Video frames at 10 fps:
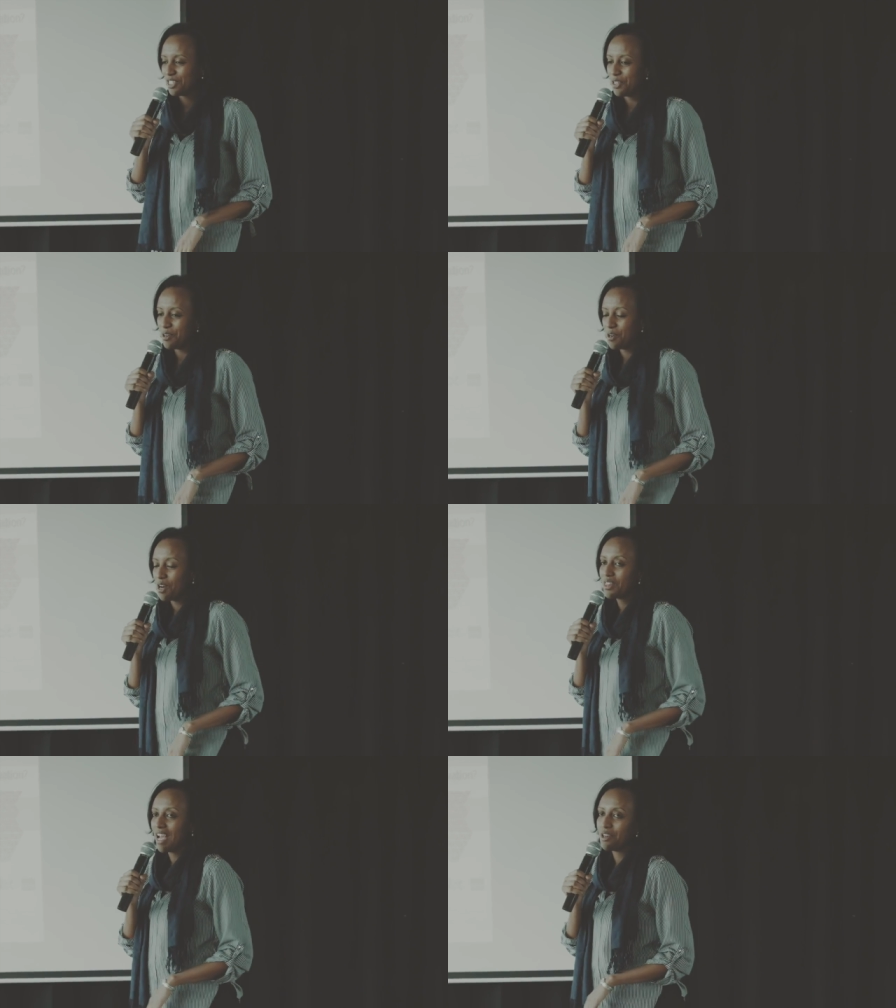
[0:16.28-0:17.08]
so
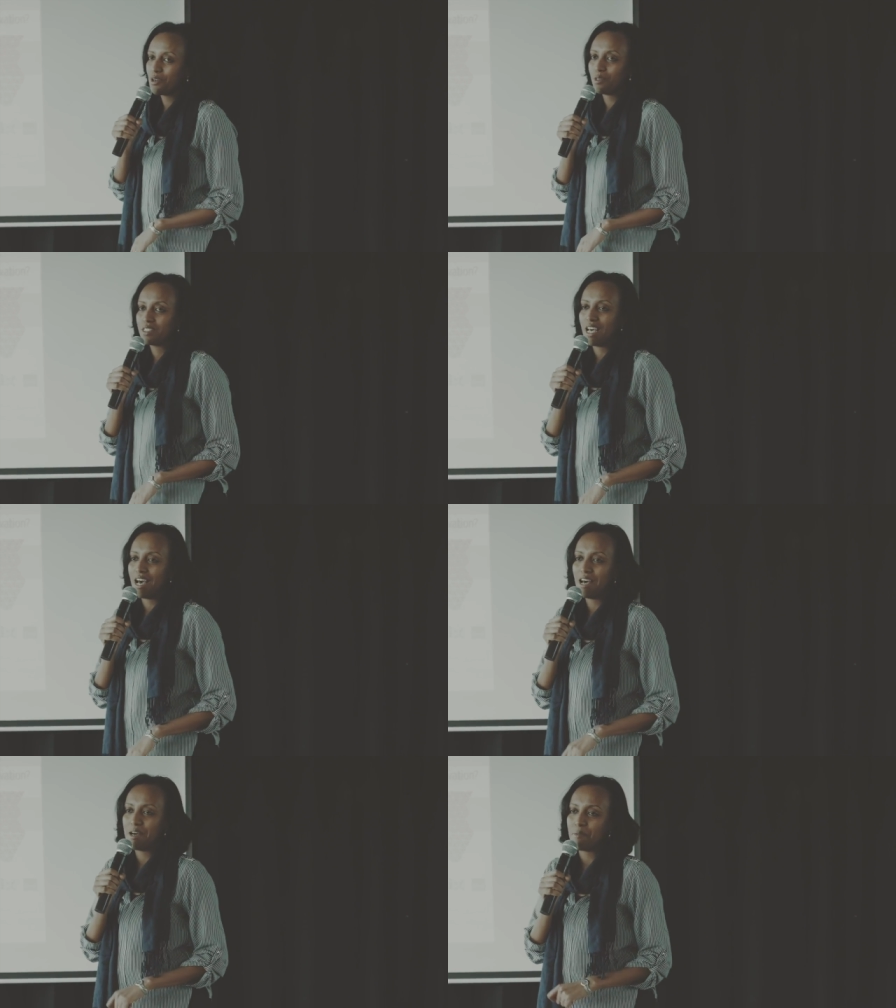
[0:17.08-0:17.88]
on that note,
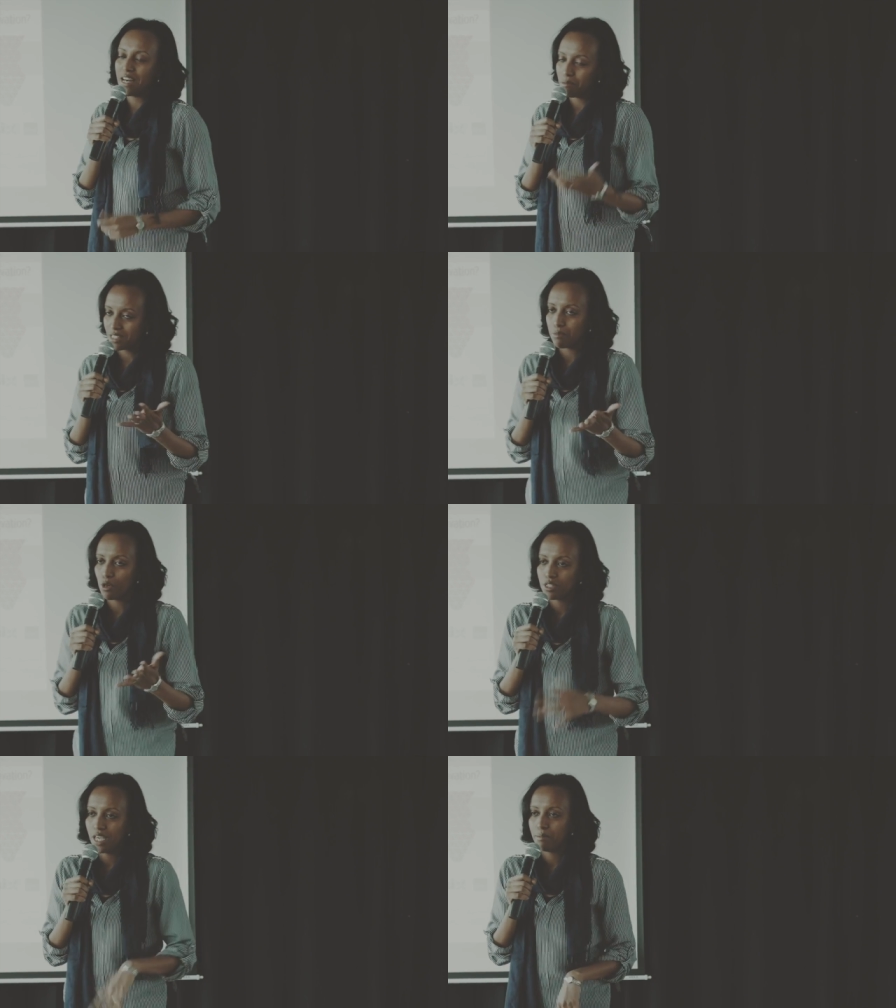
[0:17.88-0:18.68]
uh, my name is
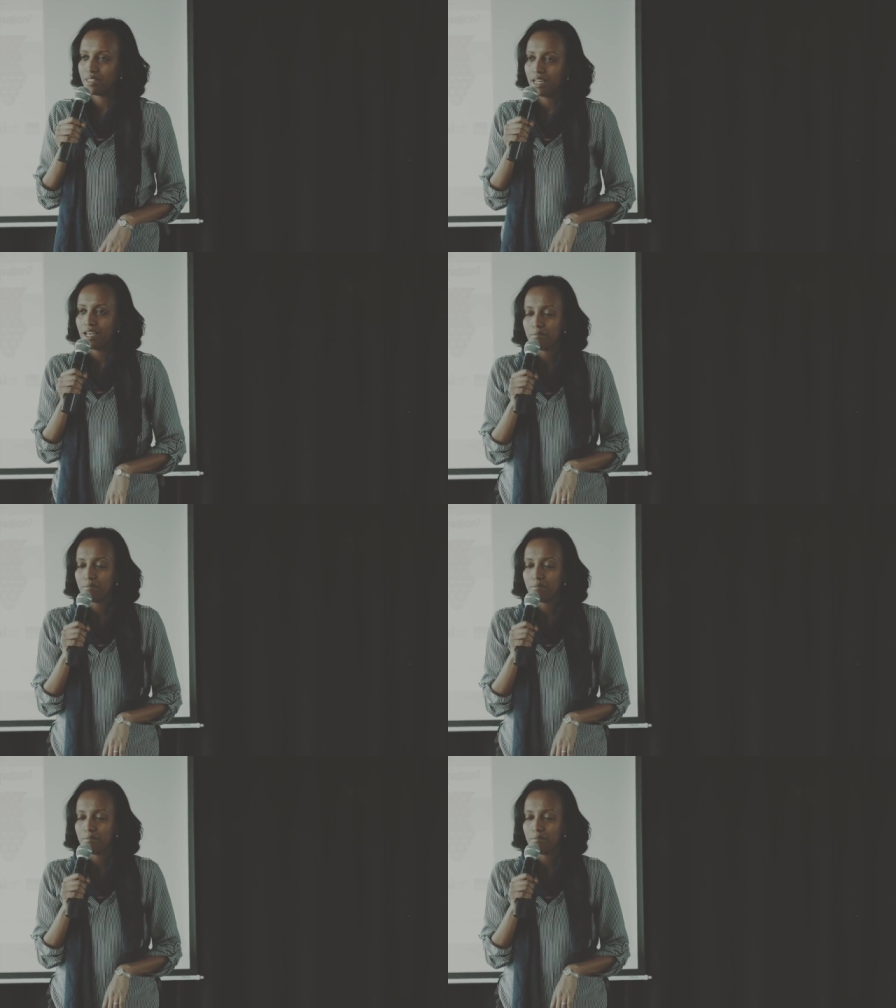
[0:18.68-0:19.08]
Amrote Abdella.